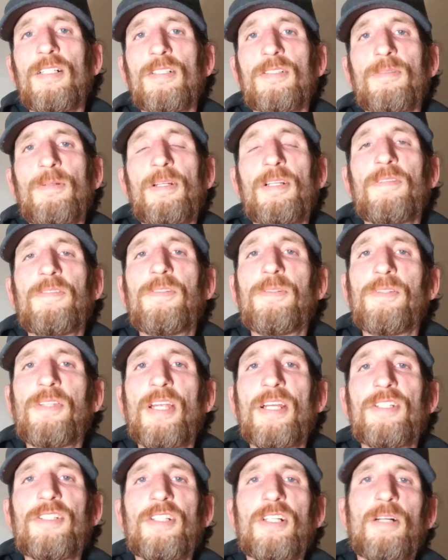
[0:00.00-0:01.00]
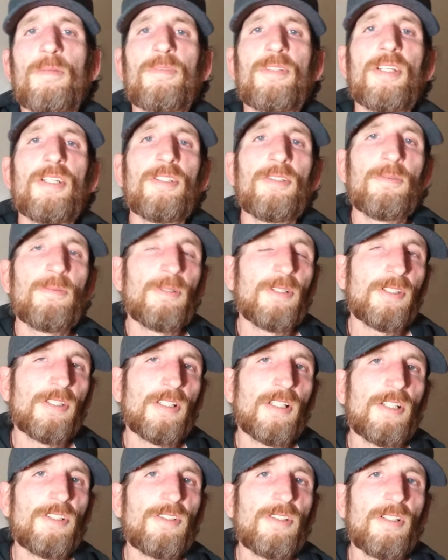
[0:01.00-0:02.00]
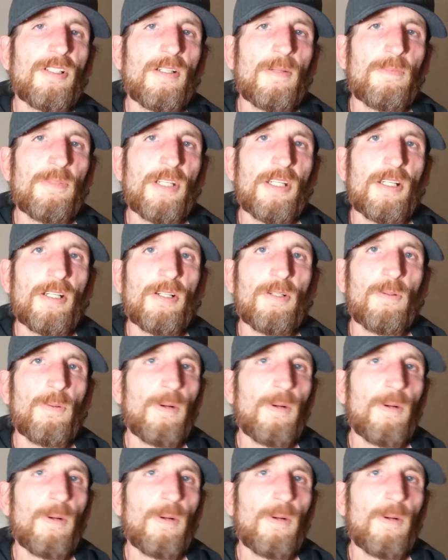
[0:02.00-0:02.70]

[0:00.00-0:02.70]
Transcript: Quite a few things to update you with that I should have updated a